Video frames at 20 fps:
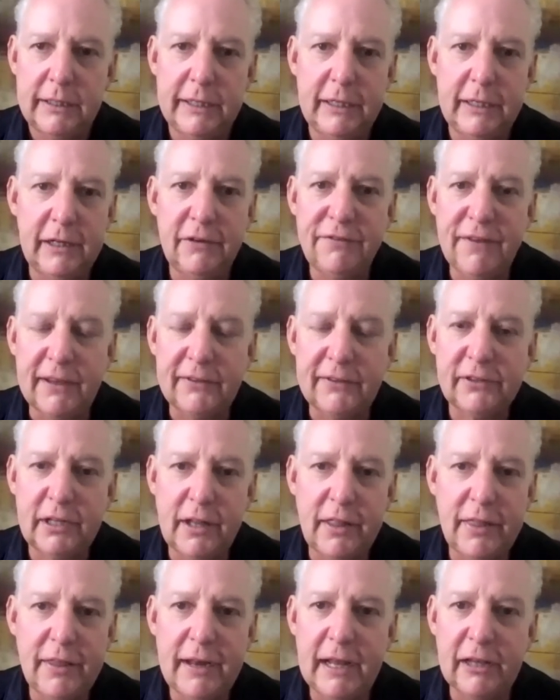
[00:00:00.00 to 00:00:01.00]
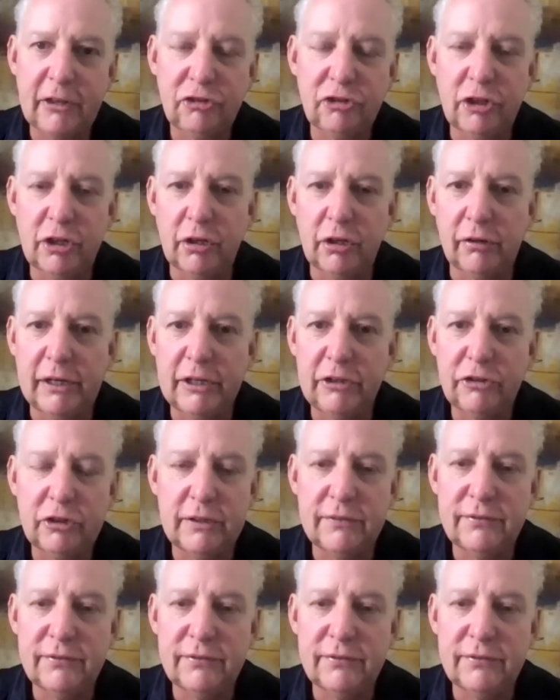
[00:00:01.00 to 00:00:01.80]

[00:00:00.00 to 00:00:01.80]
in investing in the next generation of